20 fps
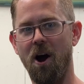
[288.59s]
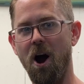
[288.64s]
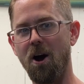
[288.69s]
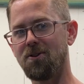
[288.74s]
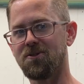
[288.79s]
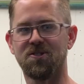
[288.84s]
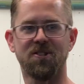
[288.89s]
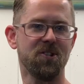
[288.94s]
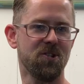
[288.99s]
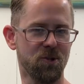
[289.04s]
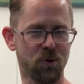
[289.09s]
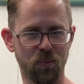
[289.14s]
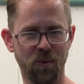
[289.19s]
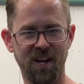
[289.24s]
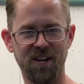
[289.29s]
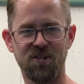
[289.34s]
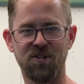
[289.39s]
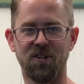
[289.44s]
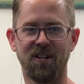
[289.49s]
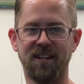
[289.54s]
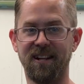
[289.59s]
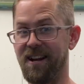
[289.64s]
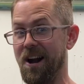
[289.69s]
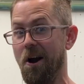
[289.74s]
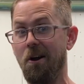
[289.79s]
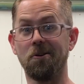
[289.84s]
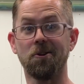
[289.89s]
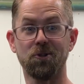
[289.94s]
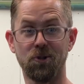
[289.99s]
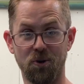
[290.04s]
our situation in
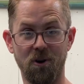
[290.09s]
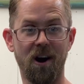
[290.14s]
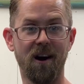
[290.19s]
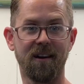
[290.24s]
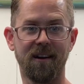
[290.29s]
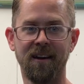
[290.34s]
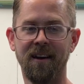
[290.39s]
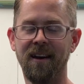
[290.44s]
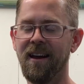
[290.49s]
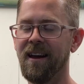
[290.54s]
our truck.